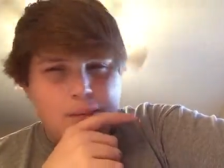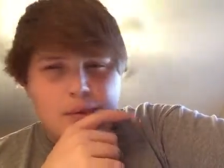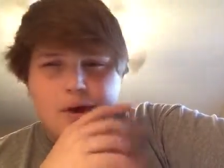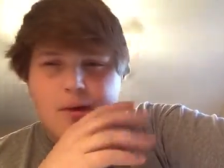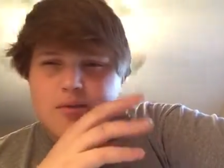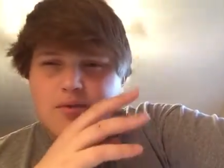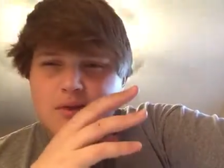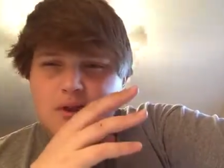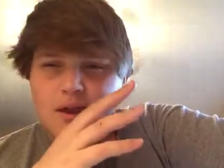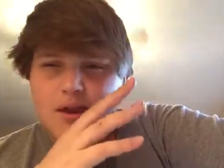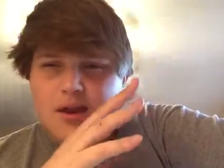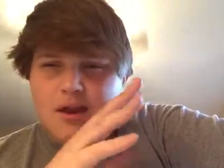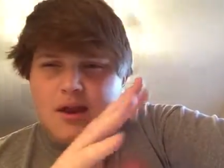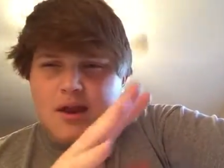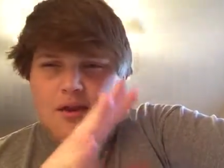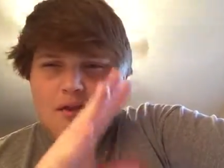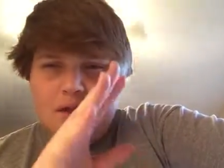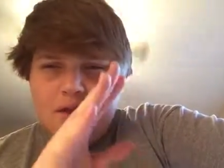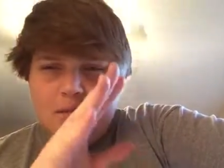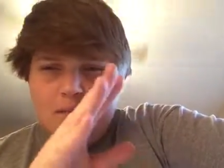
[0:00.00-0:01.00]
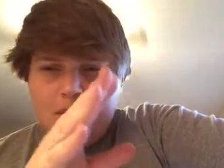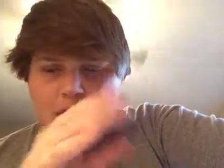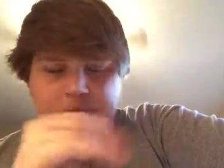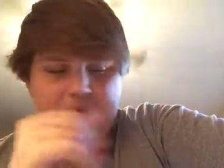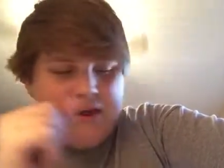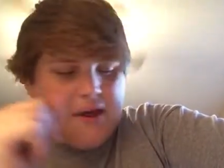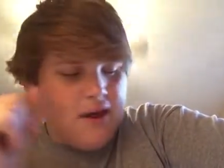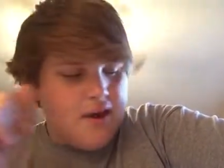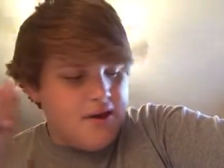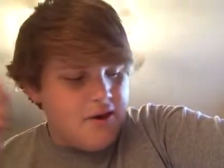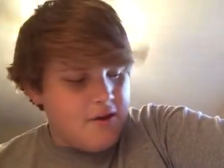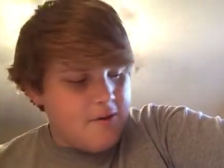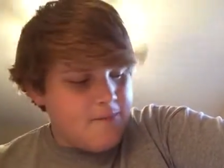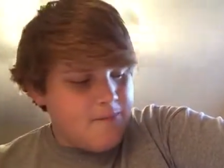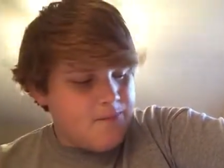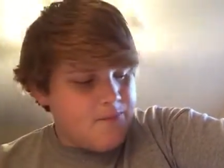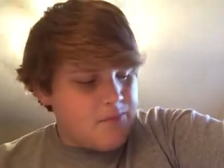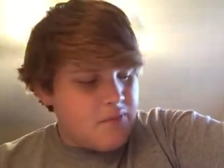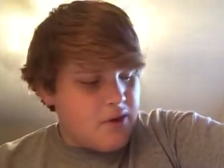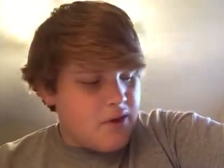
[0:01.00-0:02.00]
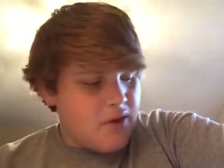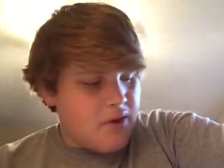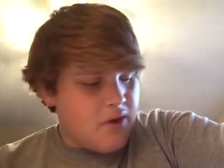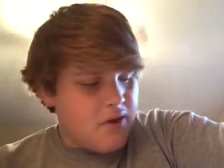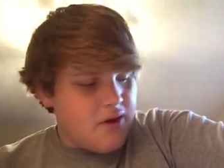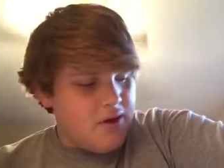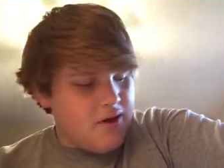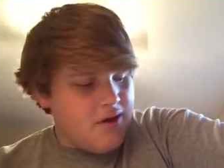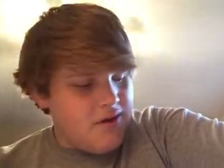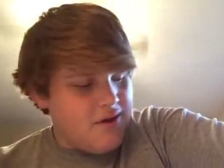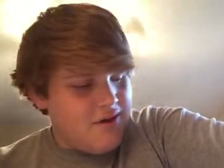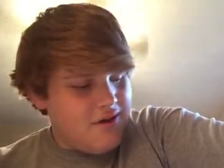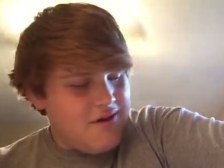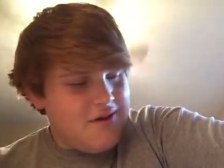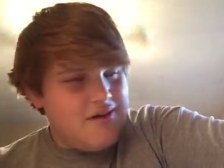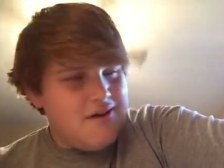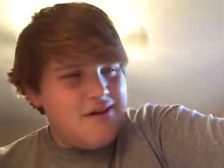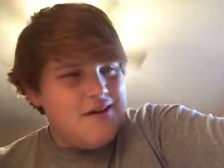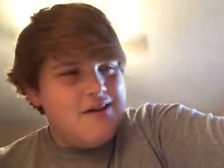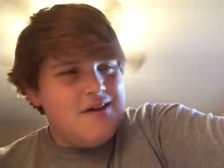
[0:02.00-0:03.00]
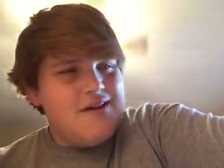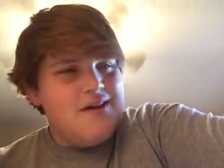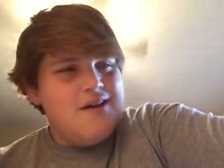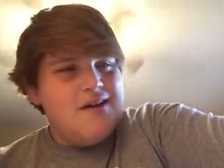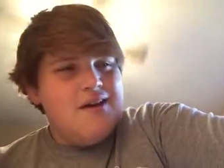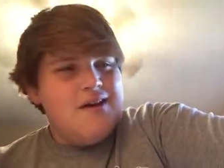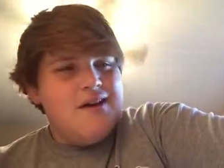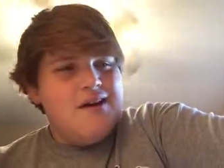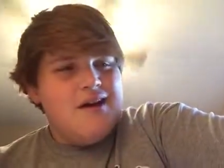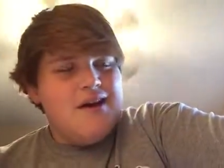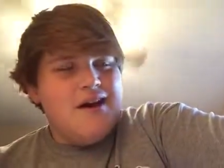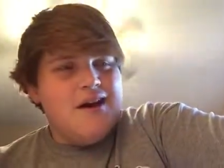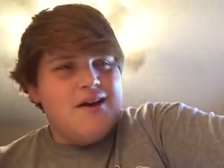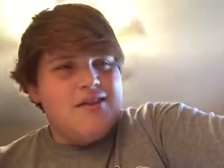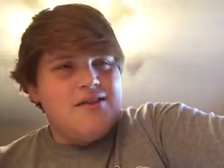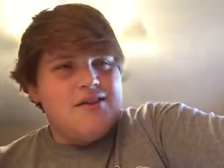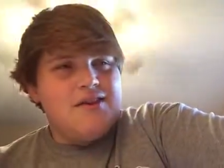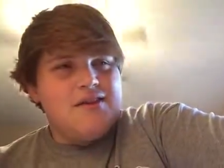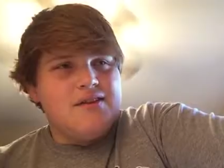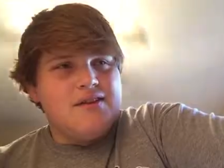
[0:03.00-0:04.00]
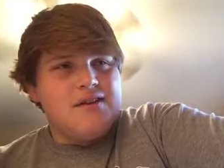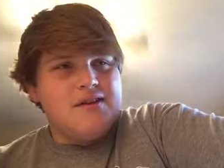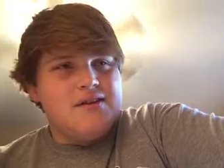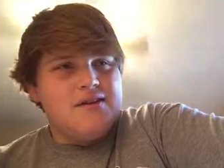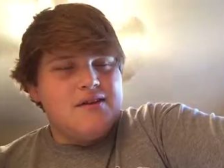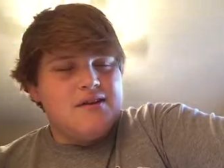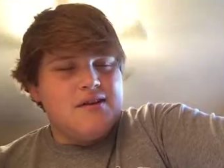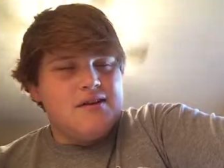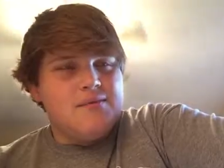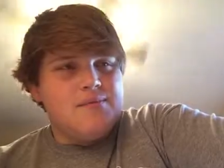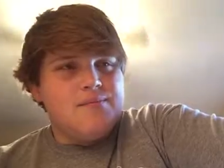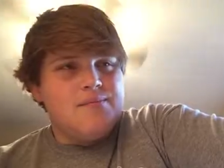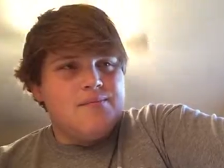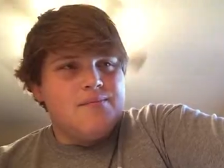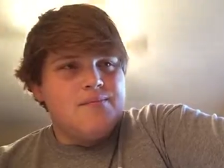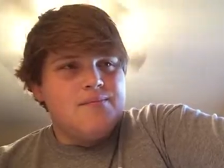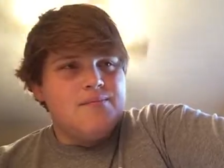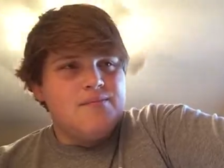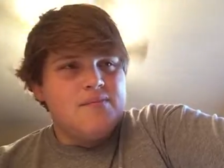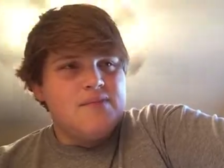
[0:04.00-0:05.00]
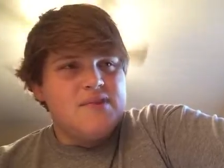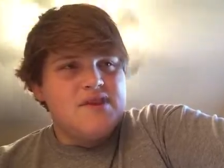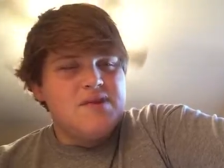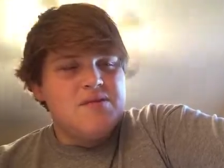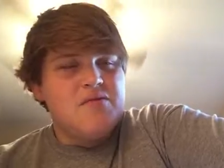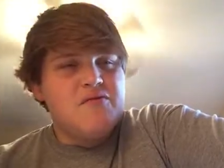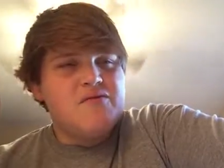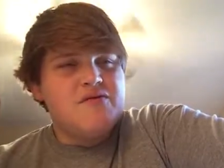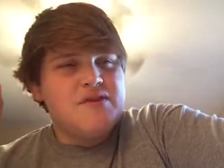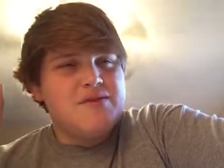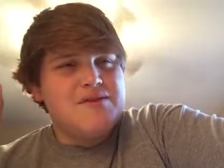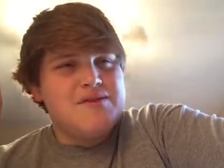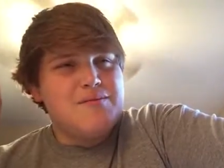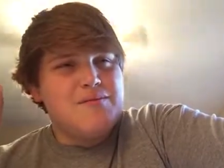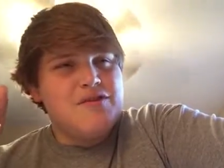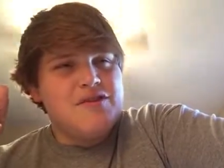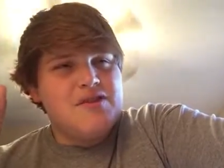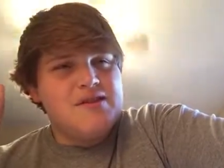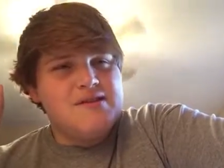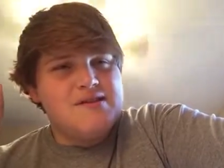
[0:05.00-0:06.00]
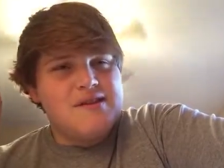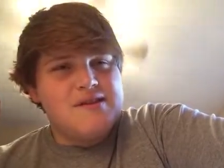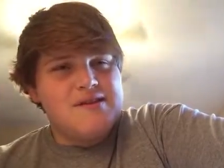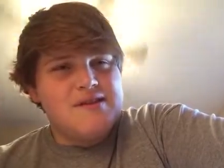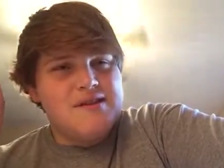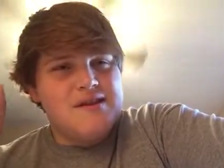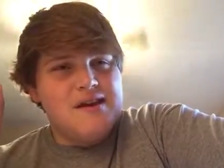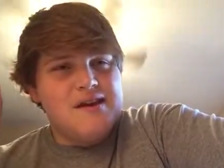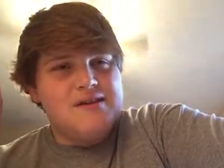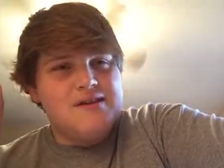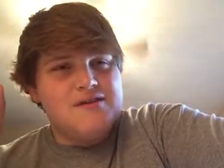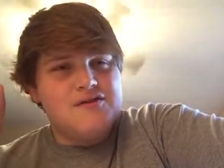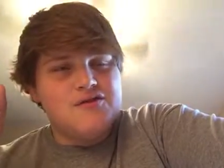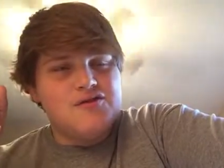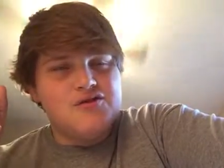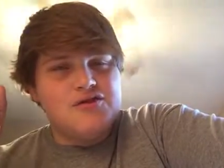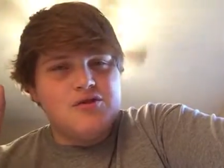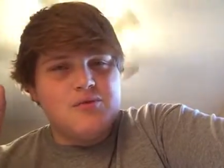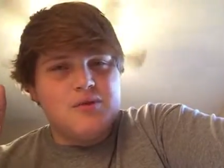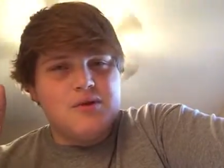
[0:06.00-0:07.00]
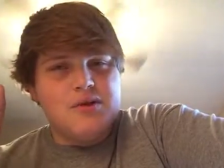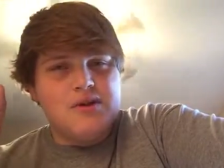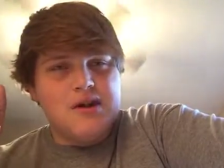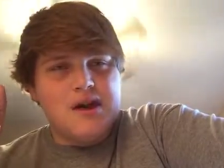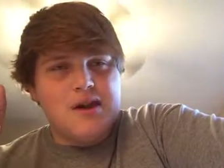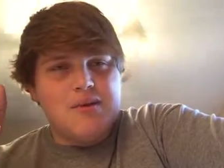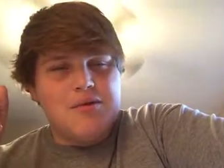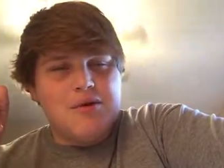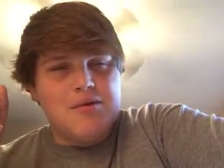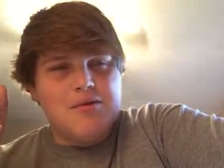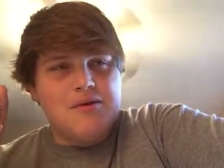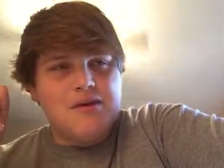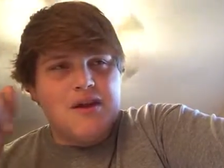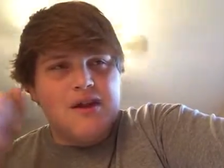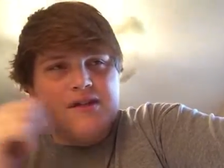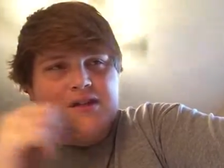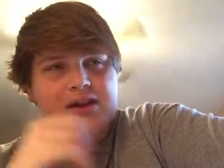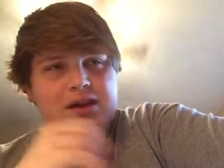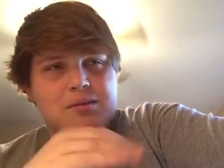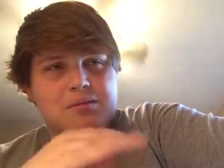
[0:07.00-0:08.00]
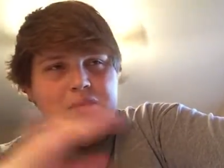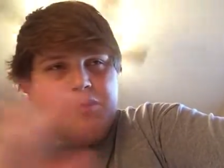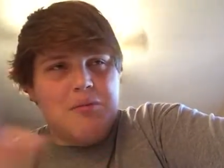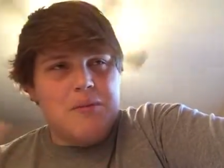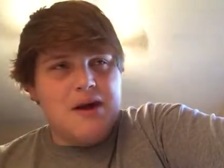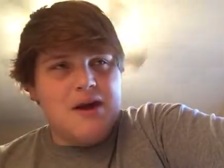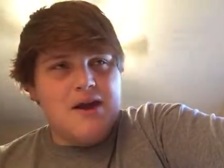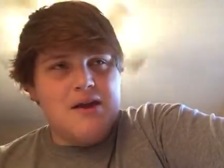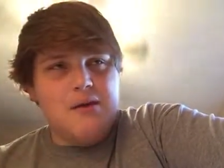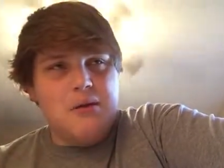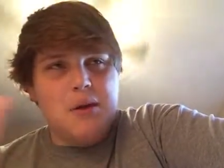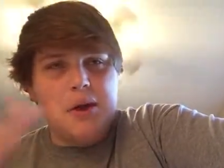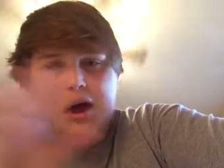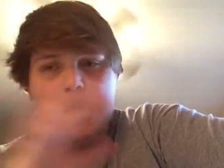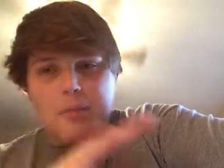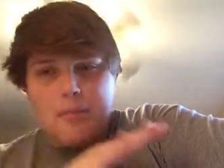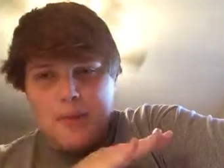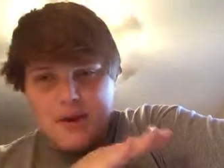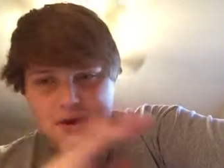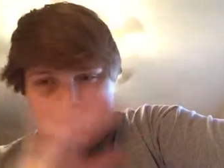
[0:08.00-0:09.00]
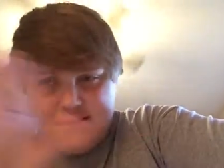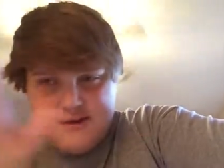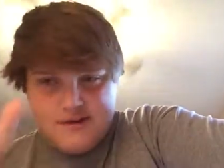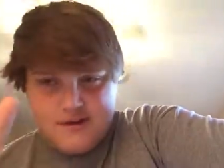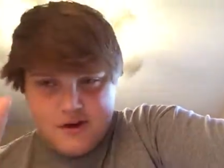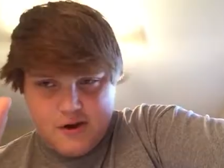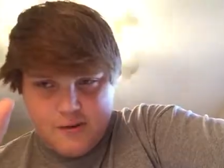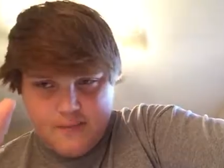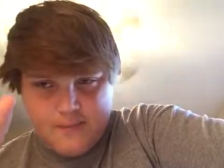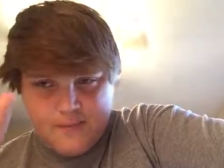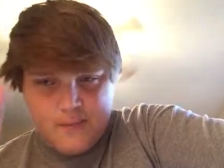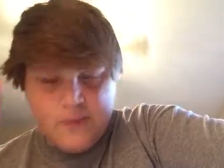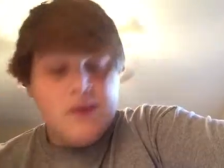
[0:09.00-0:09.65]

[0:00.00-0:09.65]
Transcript: Well, no, nothing about that here. Uh, I think that um, some of some of the things he said he says is true, but not about nothing about my opinions here.